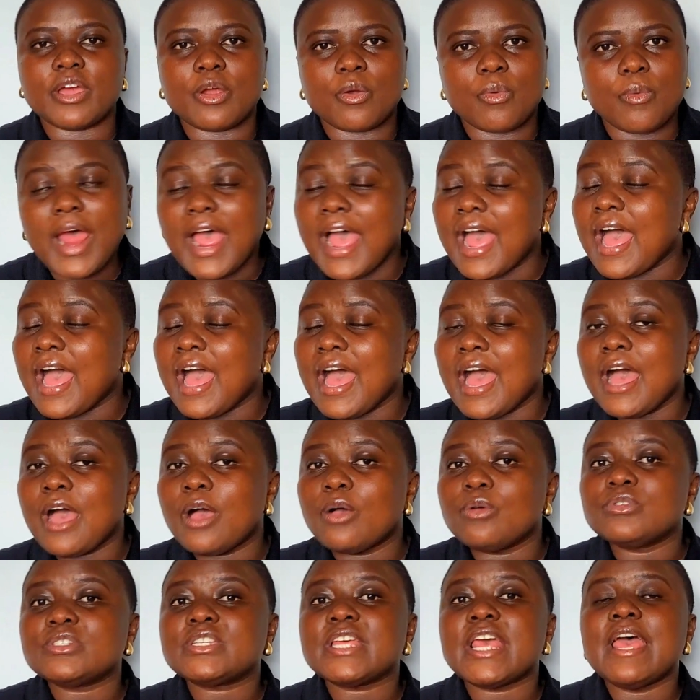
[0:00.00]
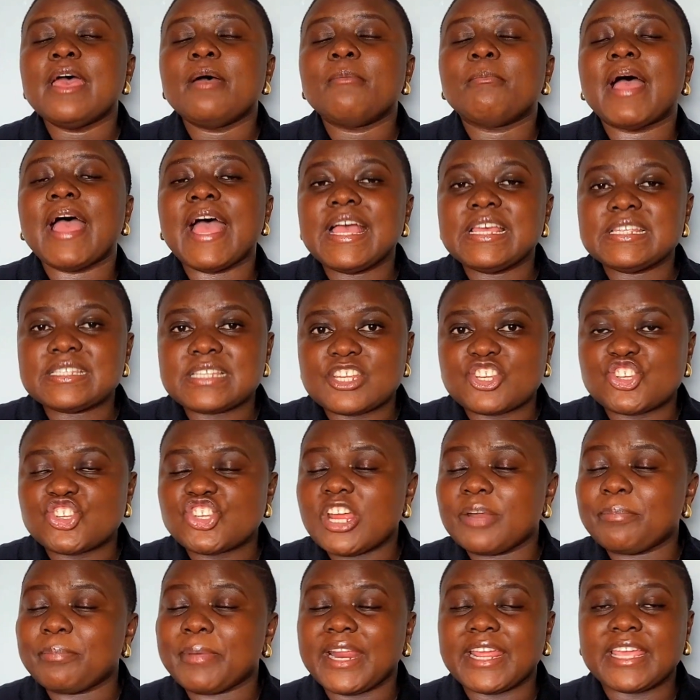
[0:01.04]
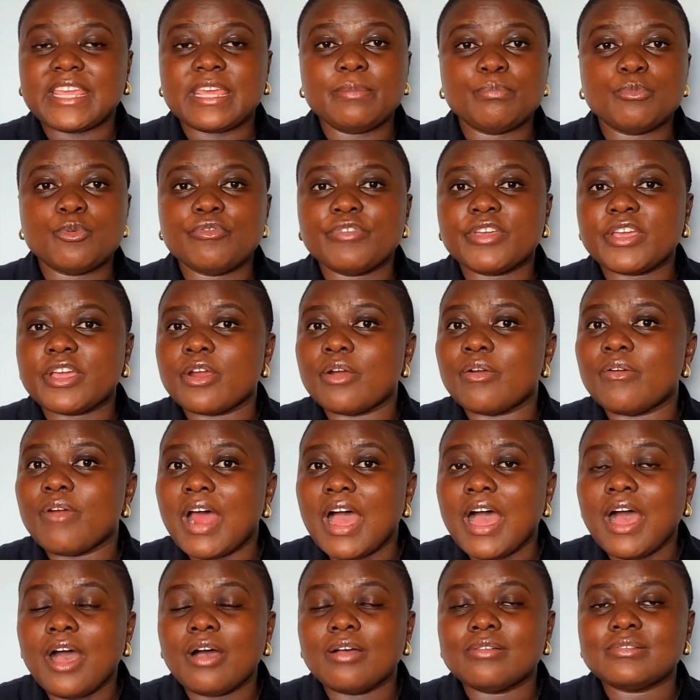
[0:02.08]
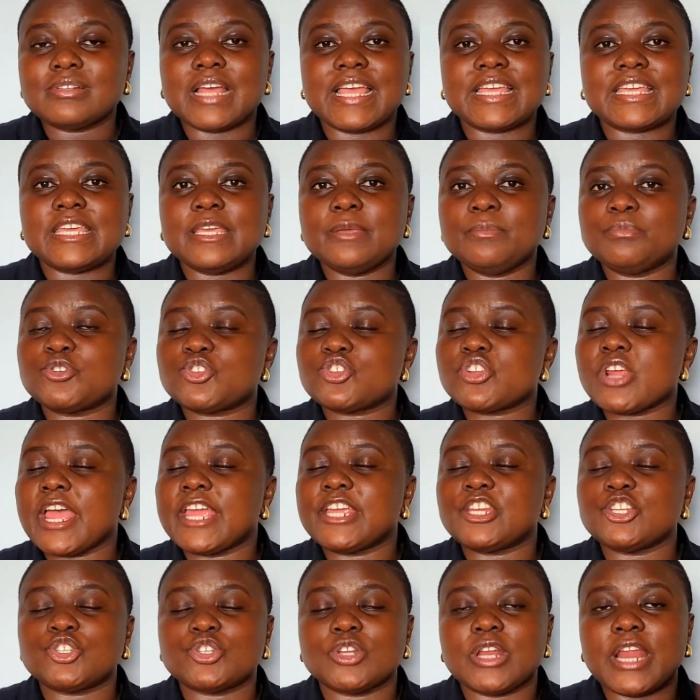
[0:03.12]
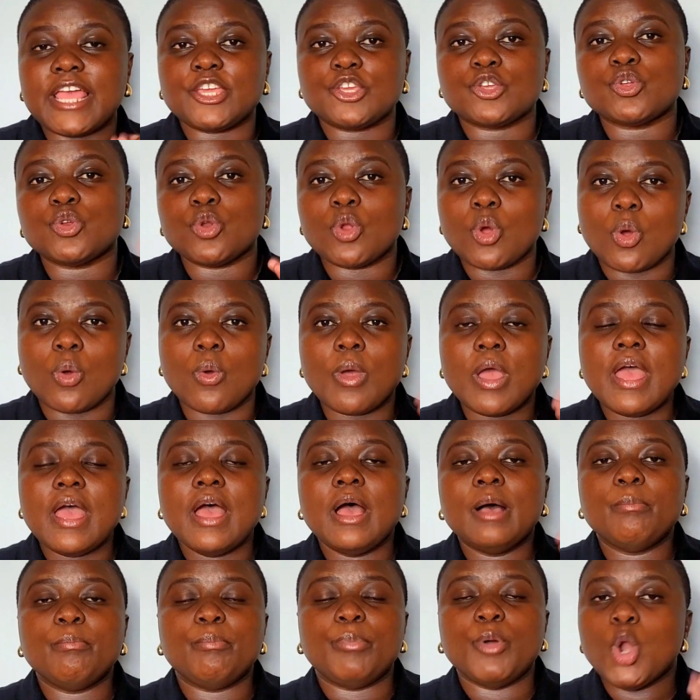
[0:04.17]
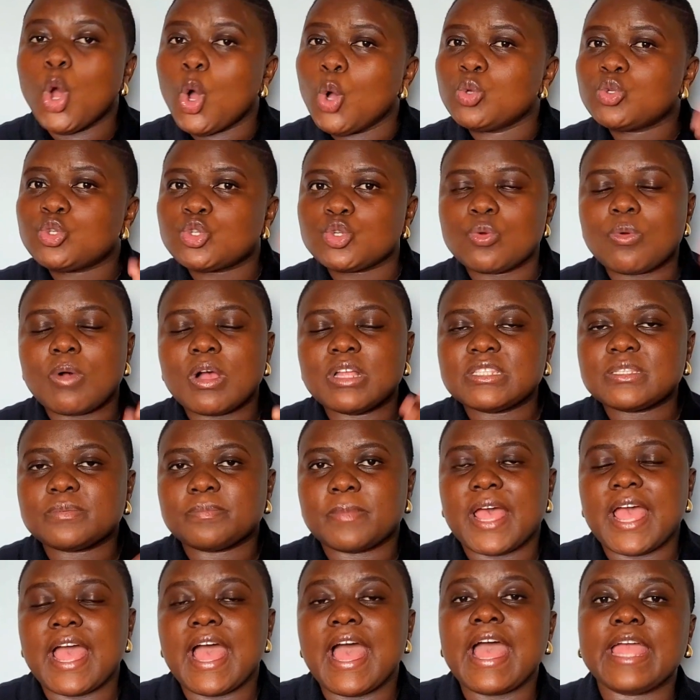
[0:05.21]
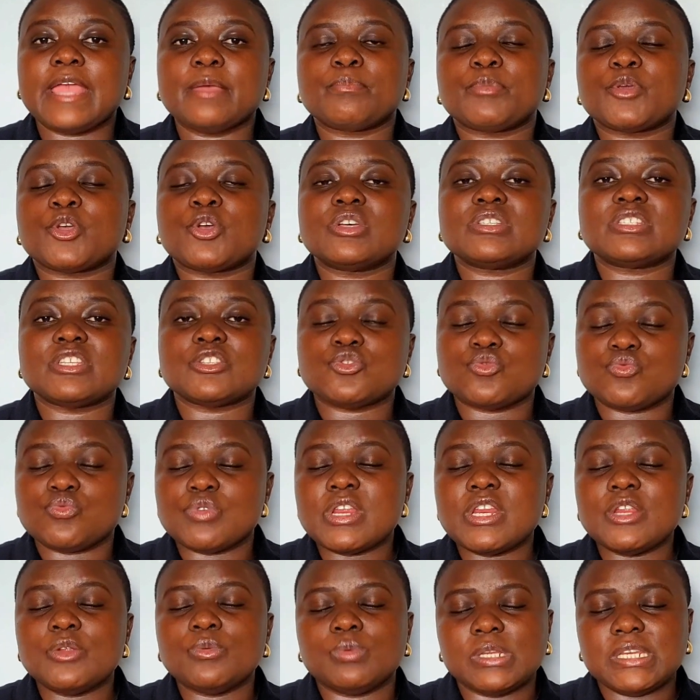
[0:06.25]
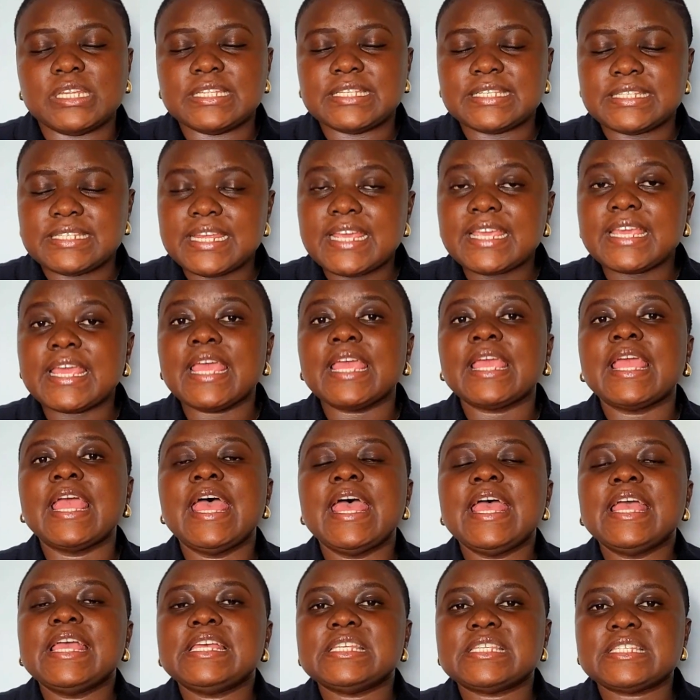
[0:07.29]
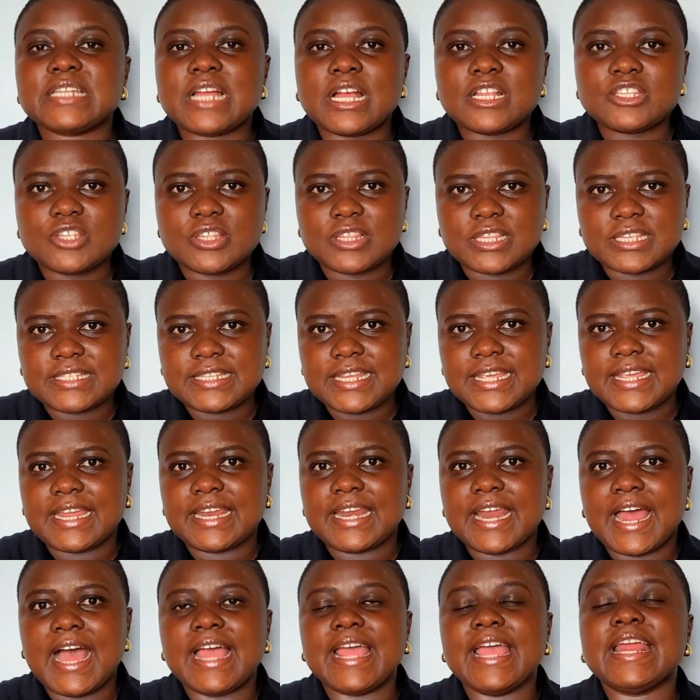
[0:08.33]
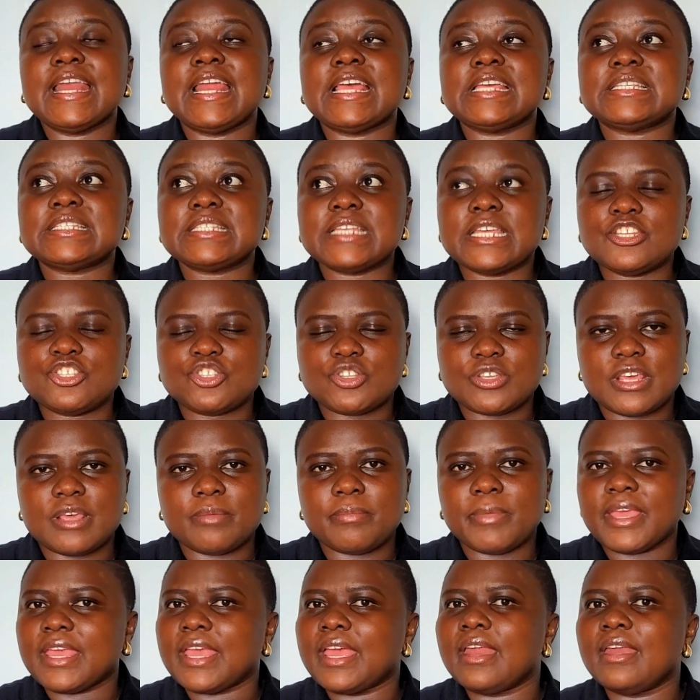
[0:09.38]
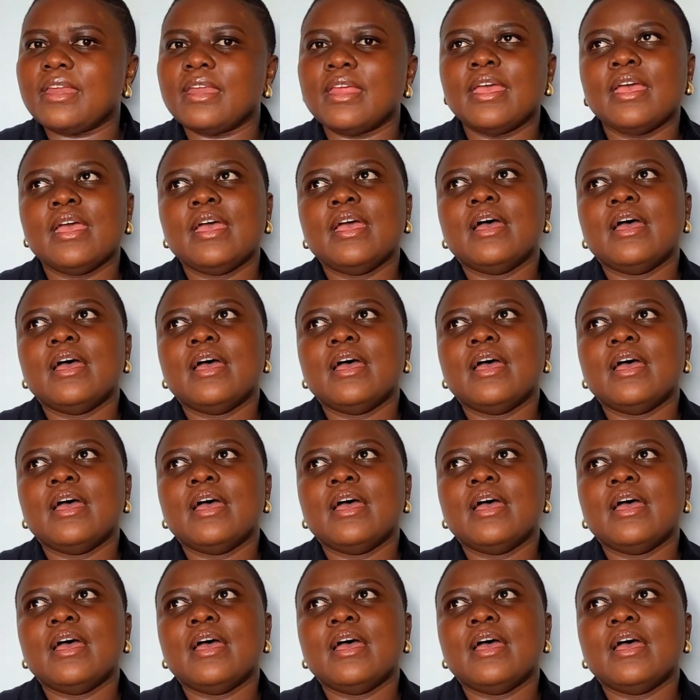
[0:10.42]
around. My eyes are shut, but I keep moving around. I keep trying to blow towards my eye because it's really, really stinging. He starts on the second eye and I say to him again,